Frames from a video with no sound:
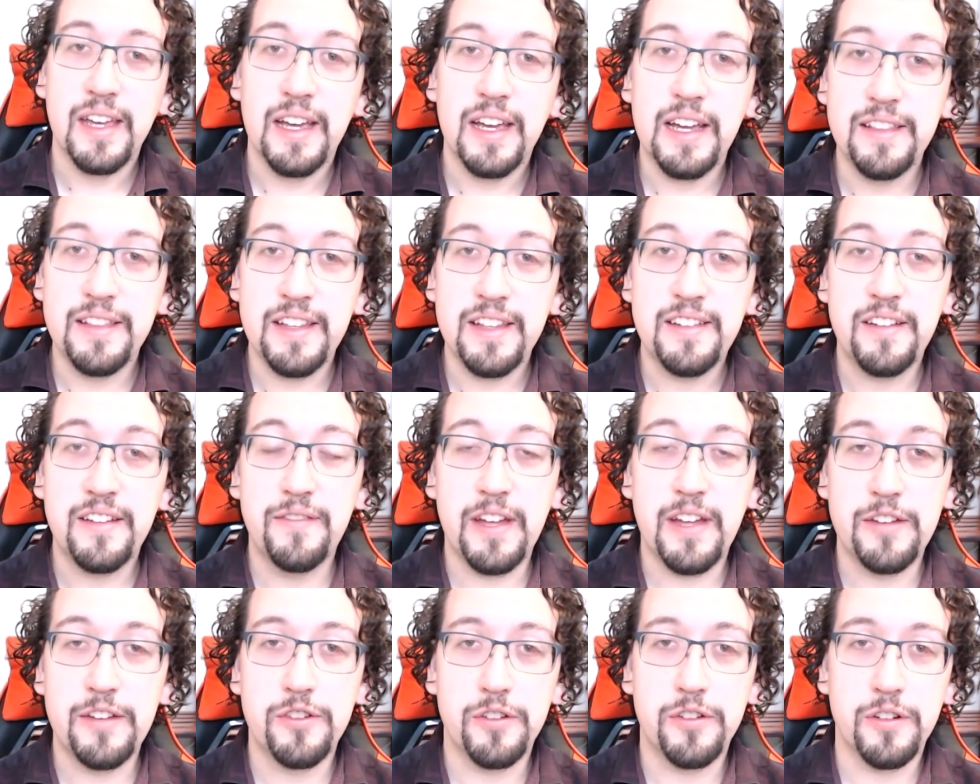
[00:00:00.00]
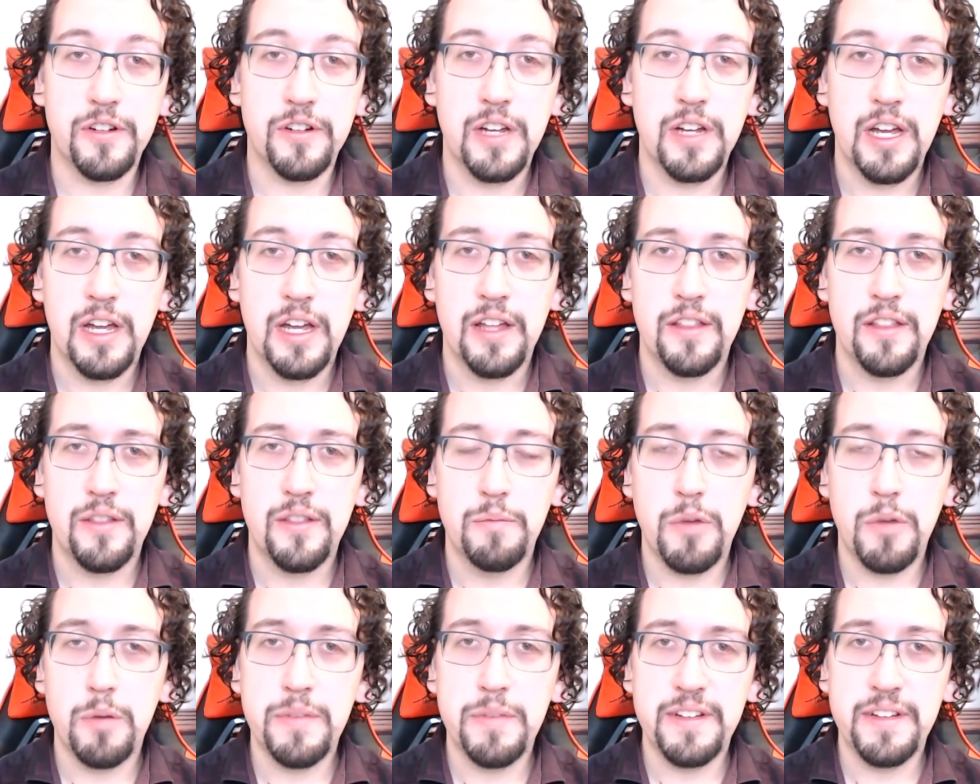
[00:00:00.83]
In this adventure, the
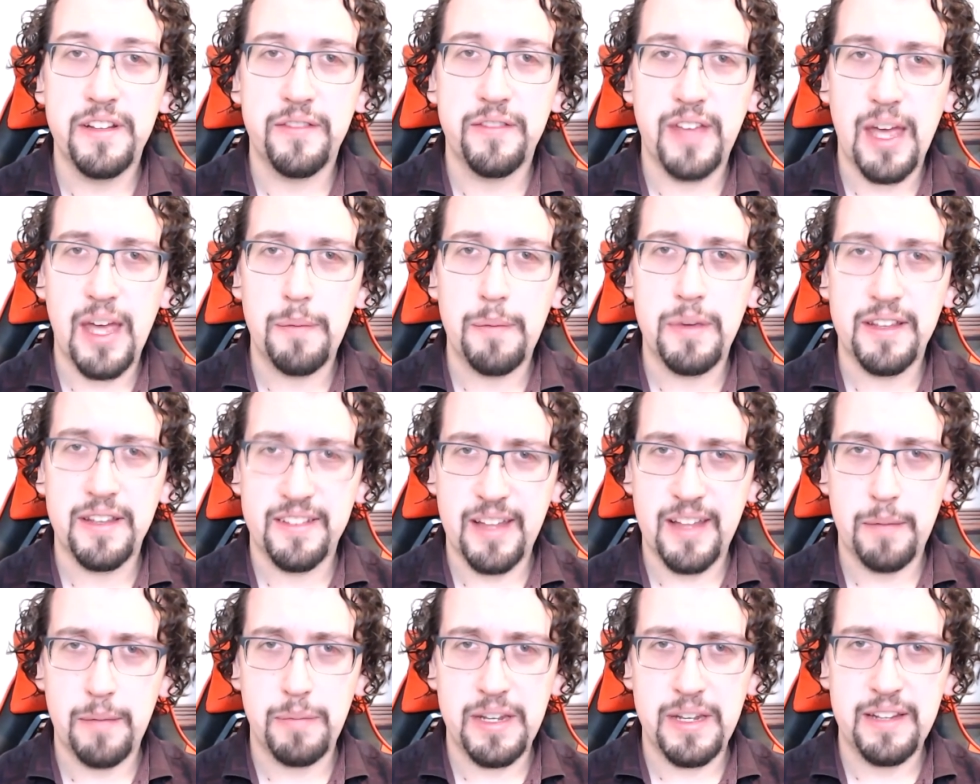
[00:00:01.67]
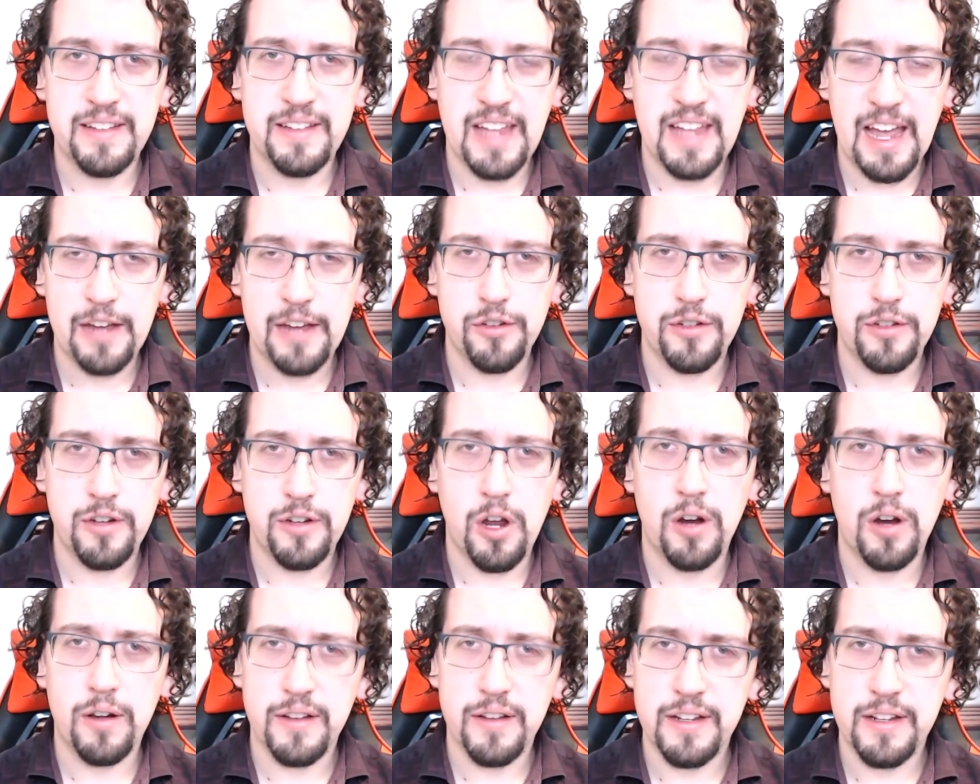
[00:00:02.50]
moments of epic set-piece action
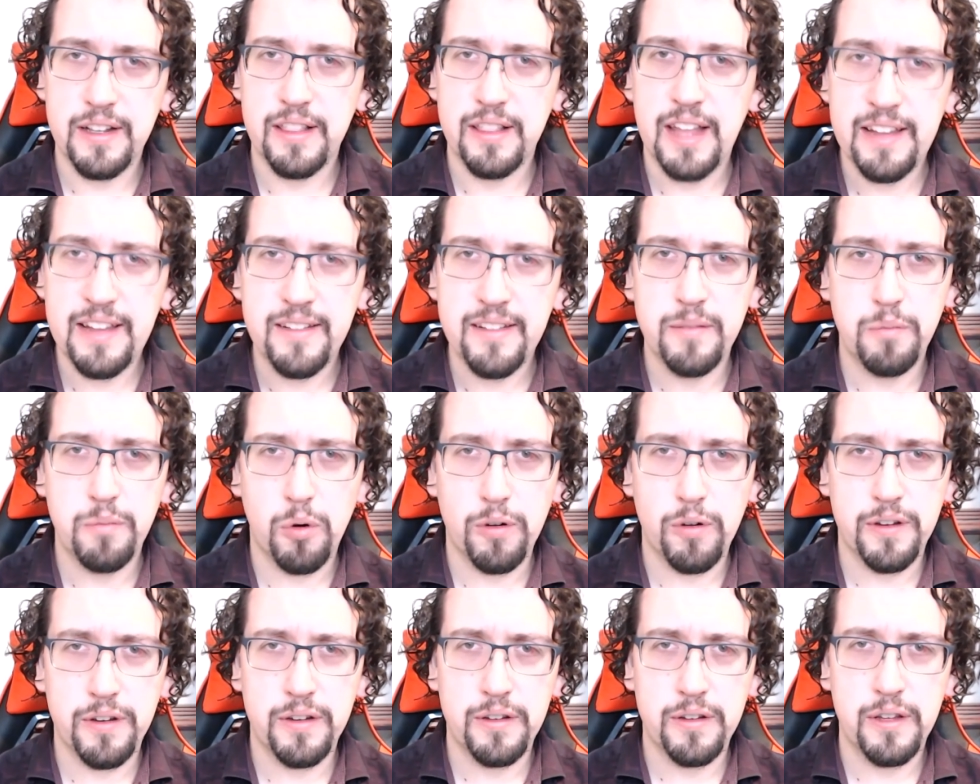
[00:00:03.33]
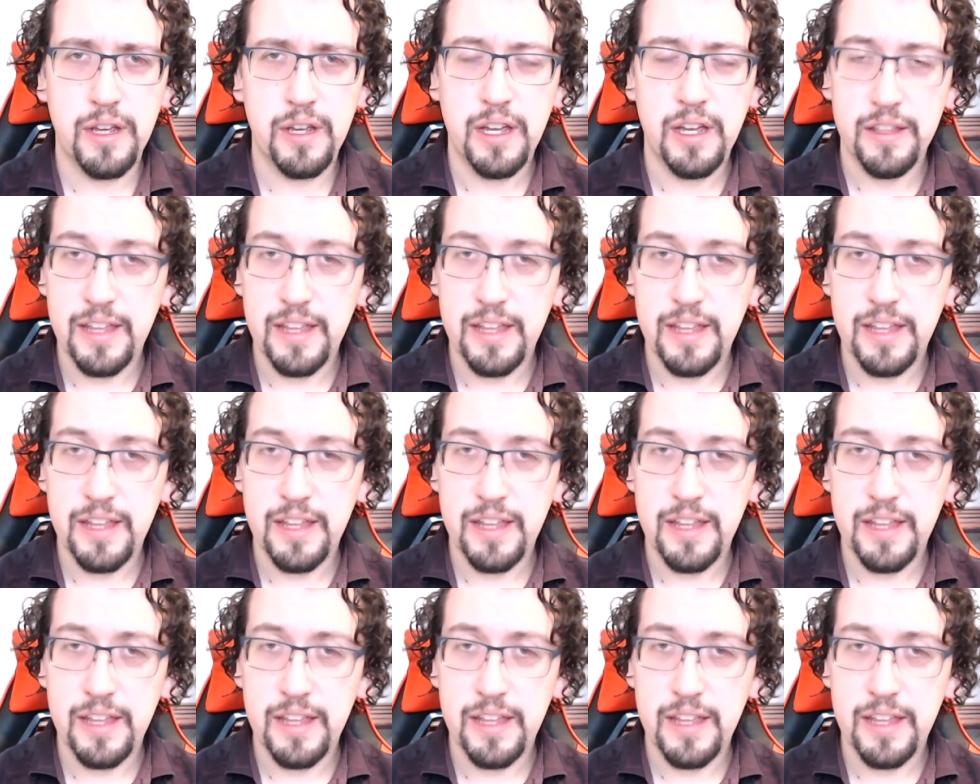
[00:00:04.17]
are less important.